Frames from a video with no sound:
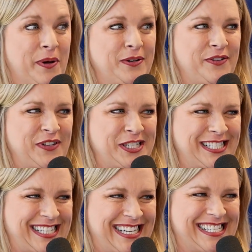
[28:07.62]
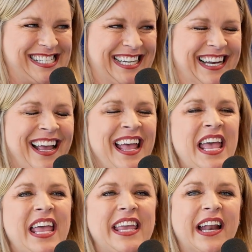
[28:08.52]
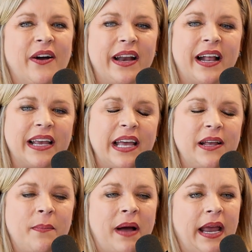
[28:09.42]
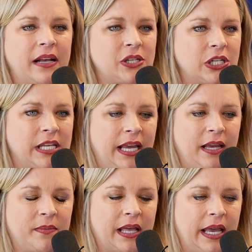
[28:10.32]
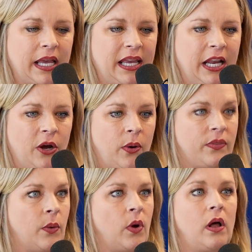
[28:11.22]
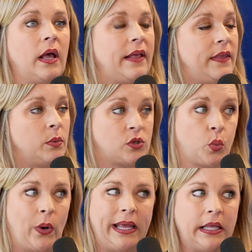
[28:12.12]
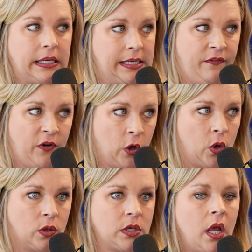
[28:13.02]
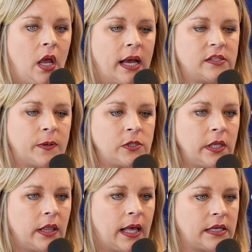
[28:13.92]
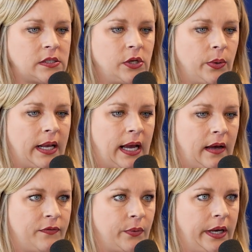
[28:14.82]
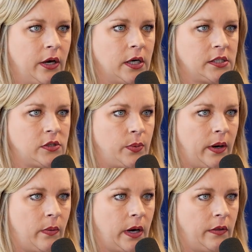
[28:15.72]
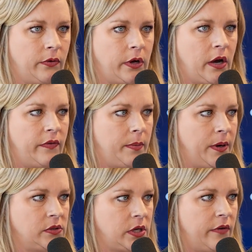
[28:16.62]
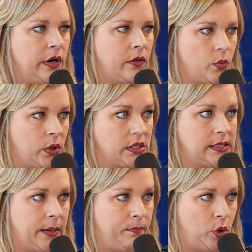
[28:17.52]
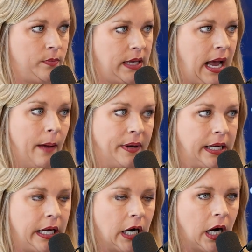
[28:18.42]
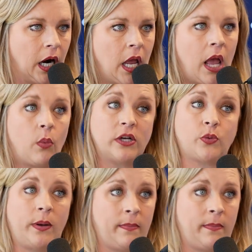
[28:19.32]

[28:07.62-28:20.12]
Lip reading: deficiencies, and and I get my escrow team and it was really difficult, especially the last 2.5-3 years as we were working through COVID and post-COVID and the real estate boom that happened here, which we